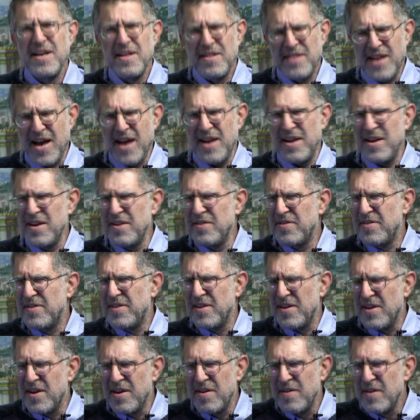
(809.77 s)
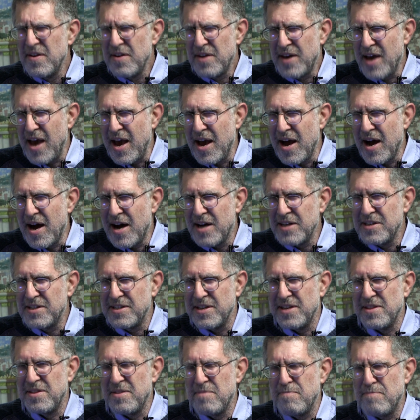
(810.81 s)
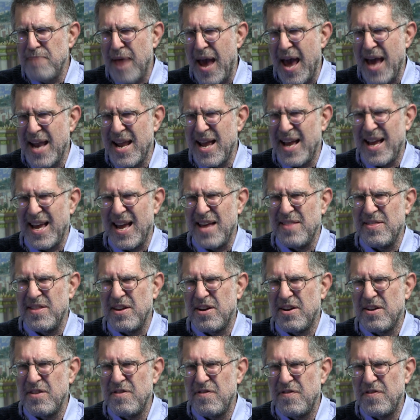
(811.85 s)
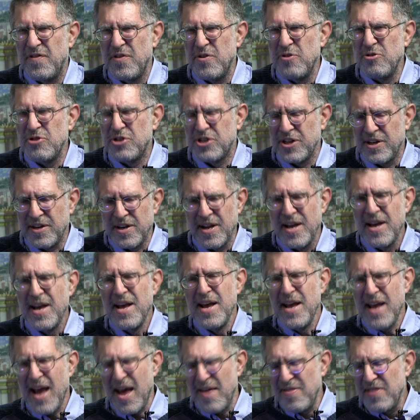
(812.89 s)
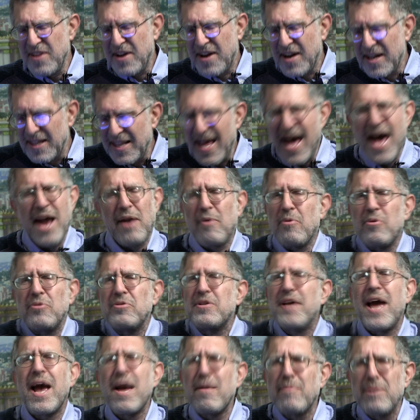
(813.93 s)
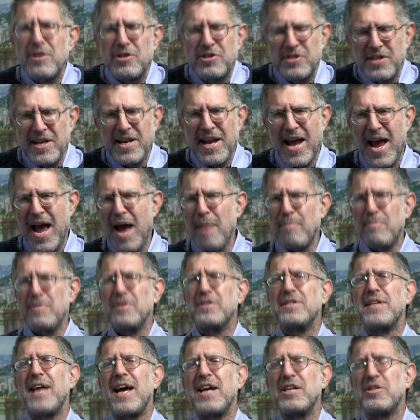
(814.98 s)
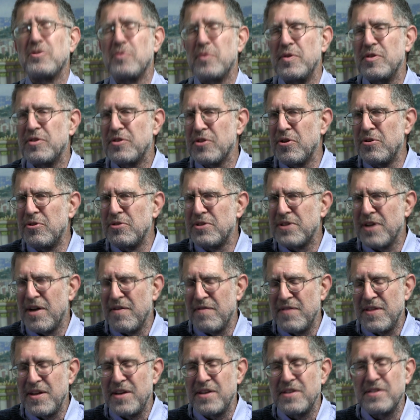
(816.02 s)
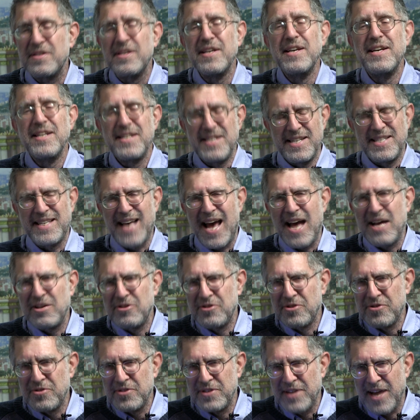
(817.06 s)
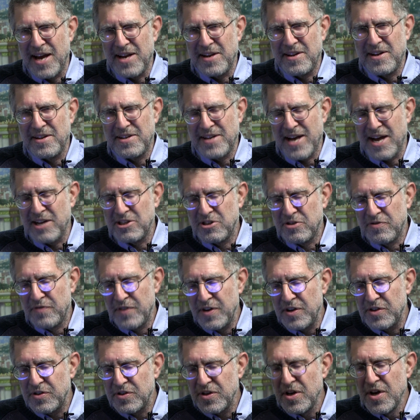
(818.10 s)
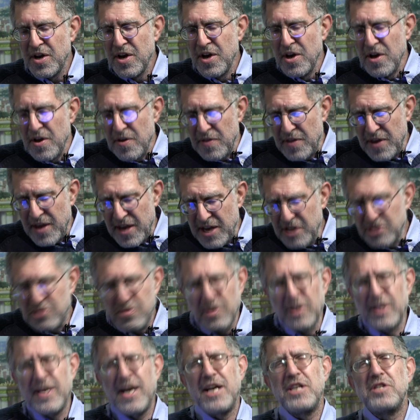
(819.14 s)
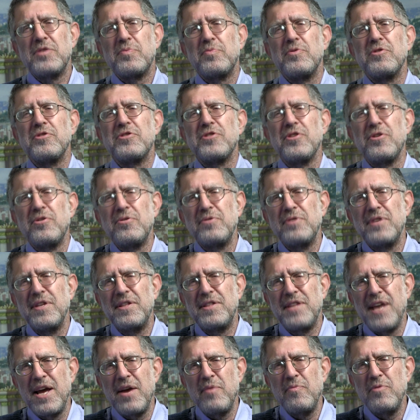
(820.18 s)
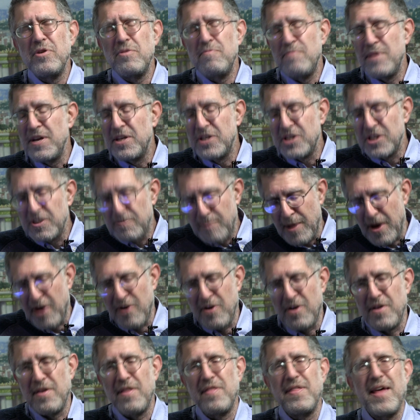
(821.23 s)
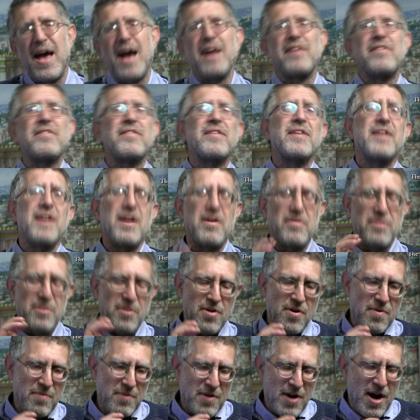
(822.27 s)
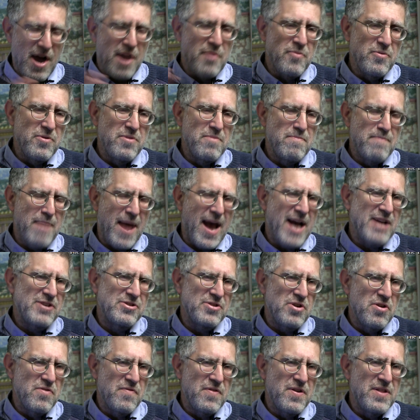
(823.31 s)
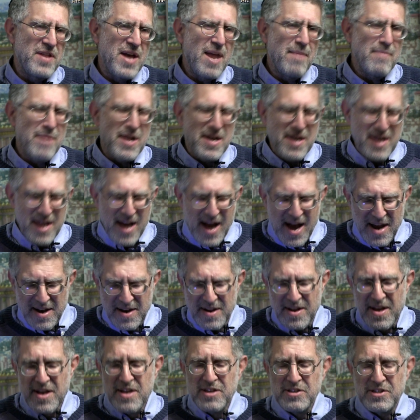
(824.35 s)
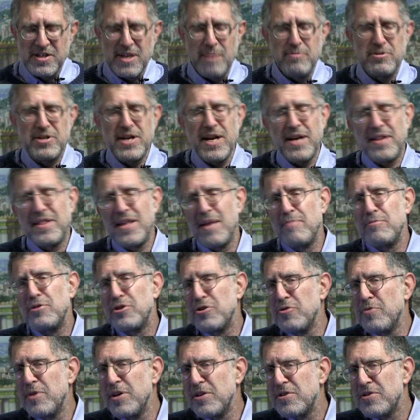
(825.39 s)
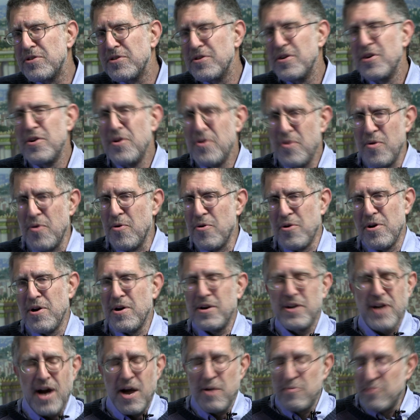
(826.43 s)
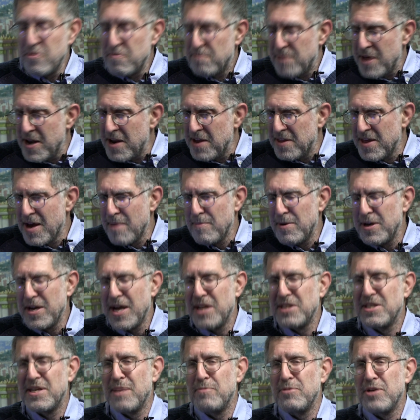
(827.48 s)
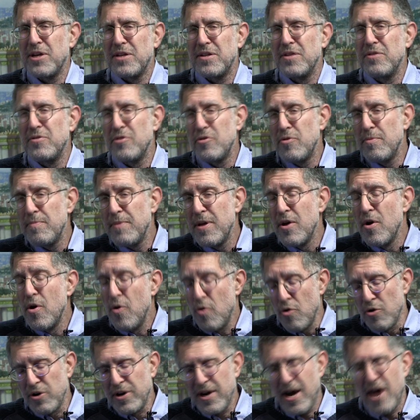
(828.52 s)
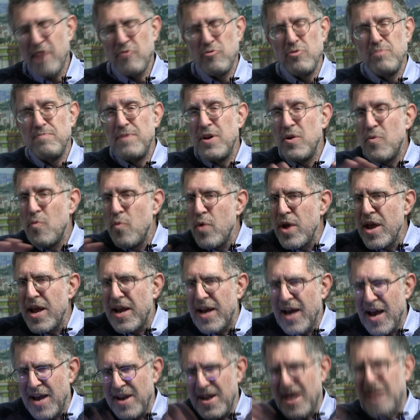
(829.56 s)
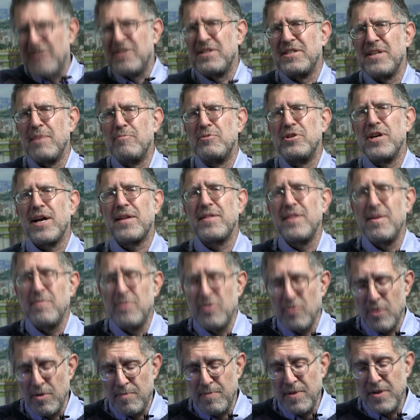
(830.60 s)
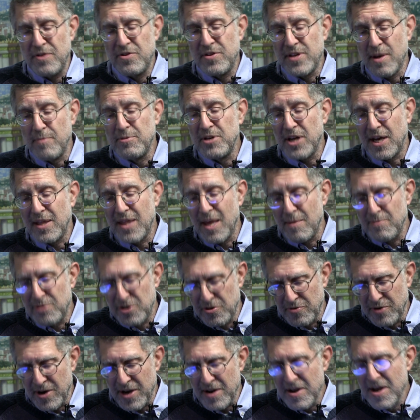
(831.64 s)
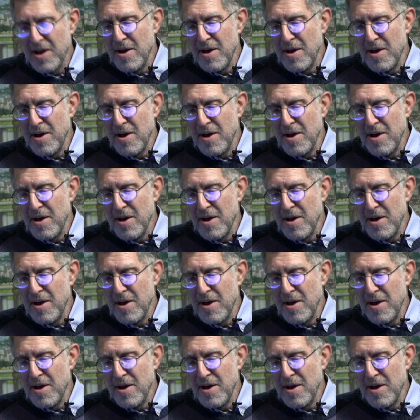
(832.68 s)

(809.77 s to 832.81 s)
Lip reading: That is the chaos and the panic and the confusion and the collateral damage that happens as a result of these disasters and catastrophes. The Israelites were told that they would be spared that. Either God would pass over them and not subject them to it, or God would pity them and not subject them to them, or God would be weak and not subject them to it.